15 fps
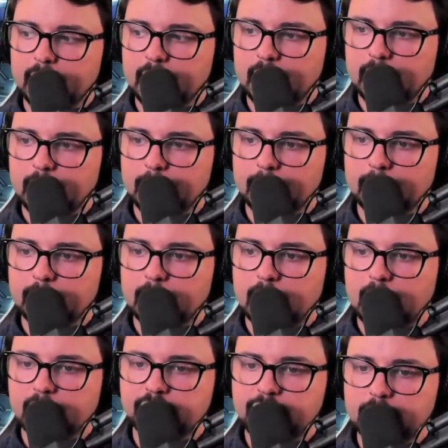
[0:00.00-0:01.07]

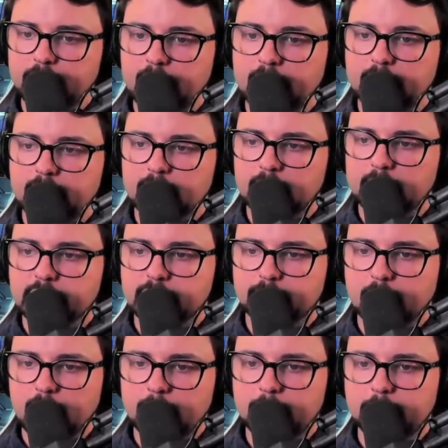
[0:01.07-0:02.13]
I feel like it's
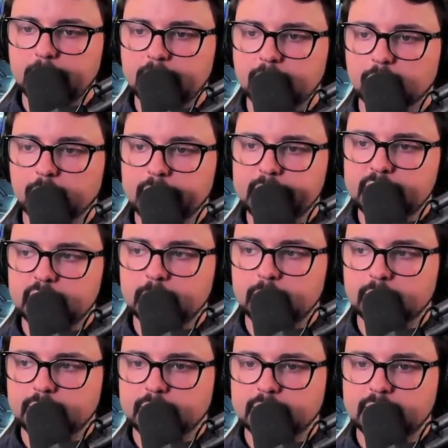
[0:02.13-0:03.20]
probably
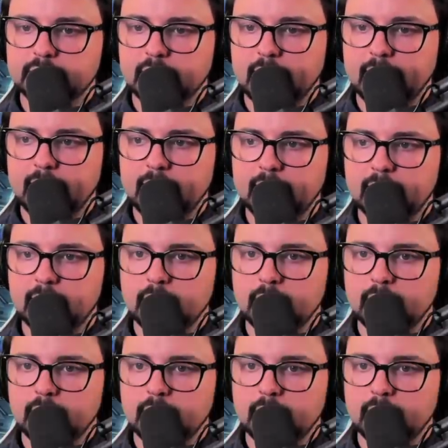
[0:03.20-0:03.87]
reasonable to say